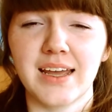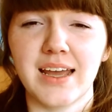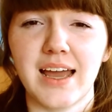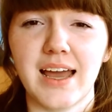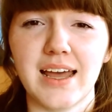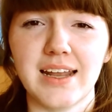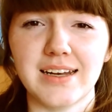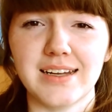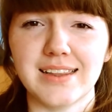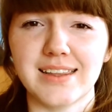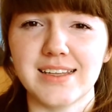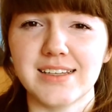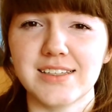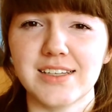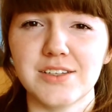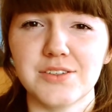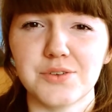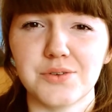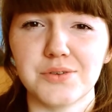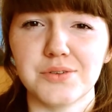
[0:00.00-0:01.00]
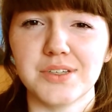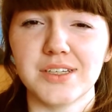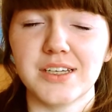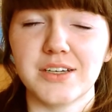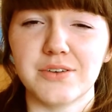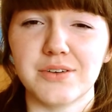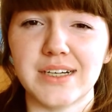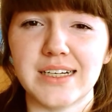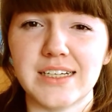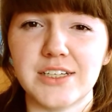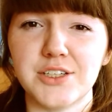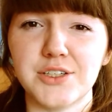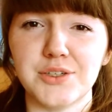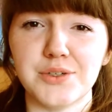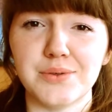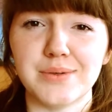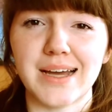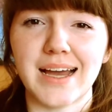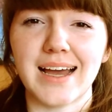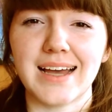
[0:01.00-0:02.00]
And this is only going
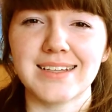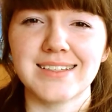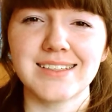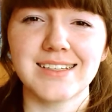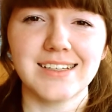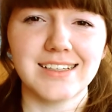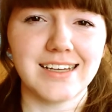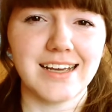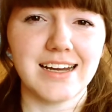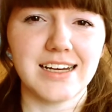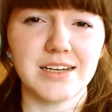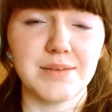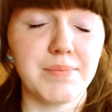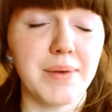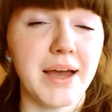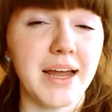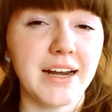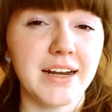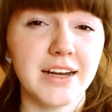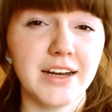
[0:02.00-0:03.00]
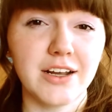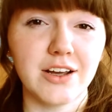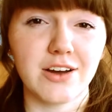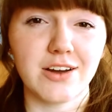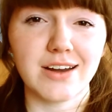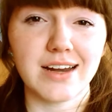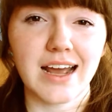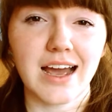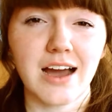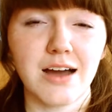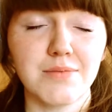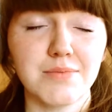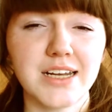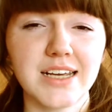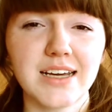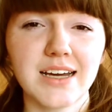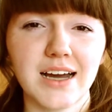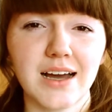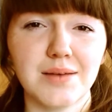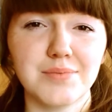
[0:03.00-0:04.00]
to escalate depending on how
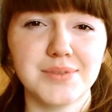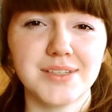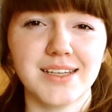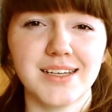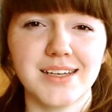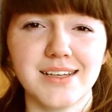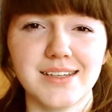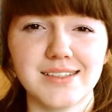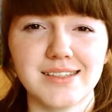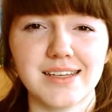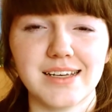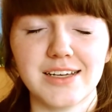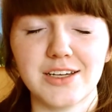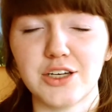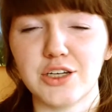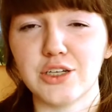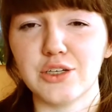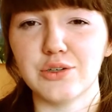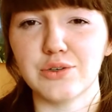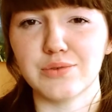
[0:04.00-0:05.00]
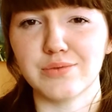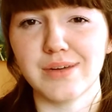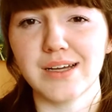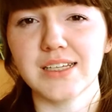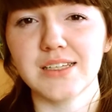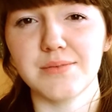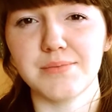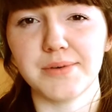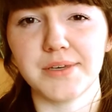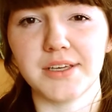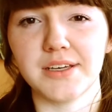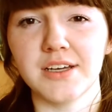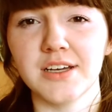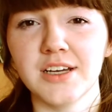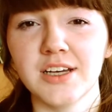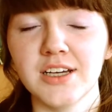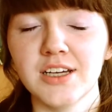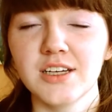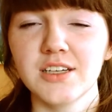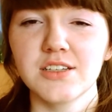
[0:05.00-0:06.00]
many cups is in your recipe.
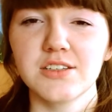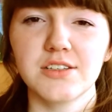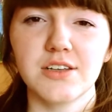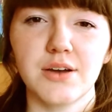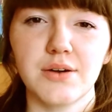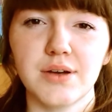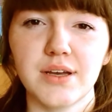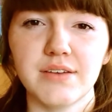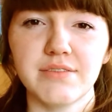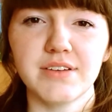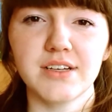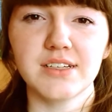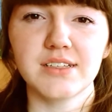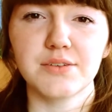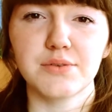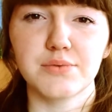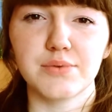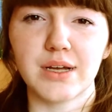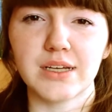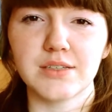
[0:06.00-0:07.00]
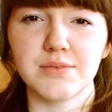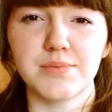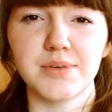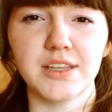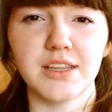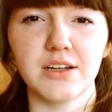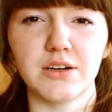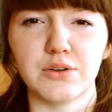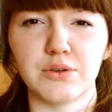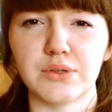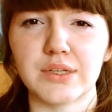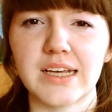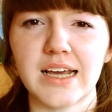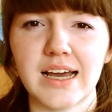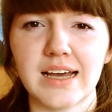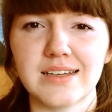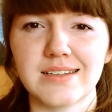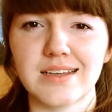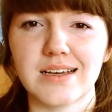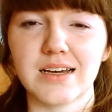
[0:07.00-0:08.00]
So if it is a recipe that only
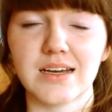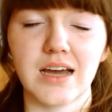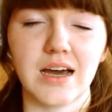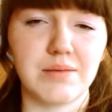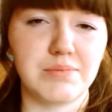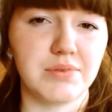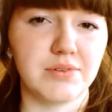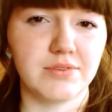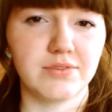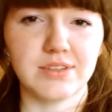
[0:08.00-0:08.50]
has a cup of